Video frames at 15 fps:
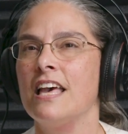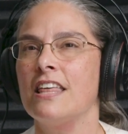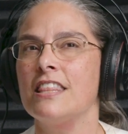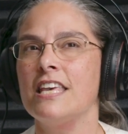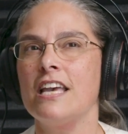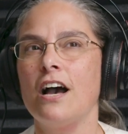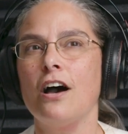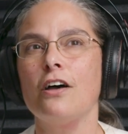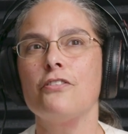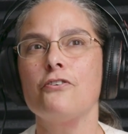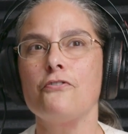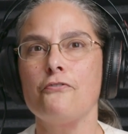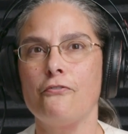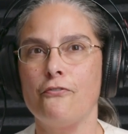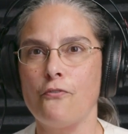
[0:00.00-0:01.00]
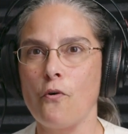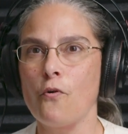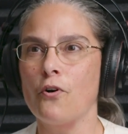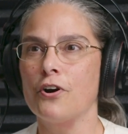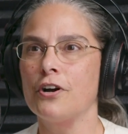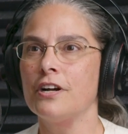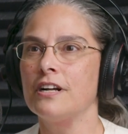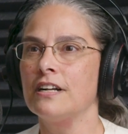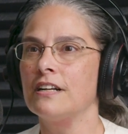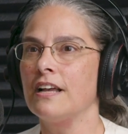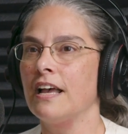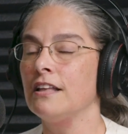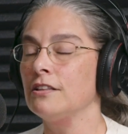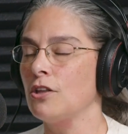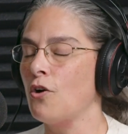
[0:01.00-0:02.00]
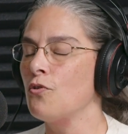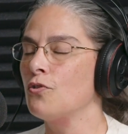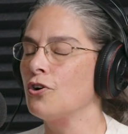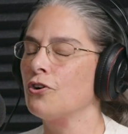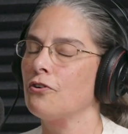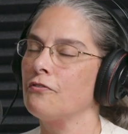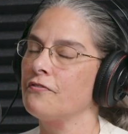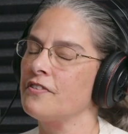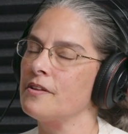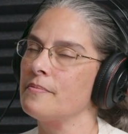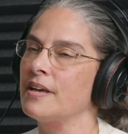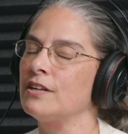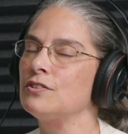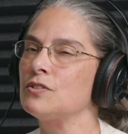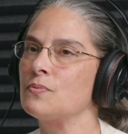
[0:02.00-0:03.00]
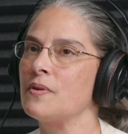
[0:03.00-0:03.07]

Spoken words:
The other 4 Hello Girl females,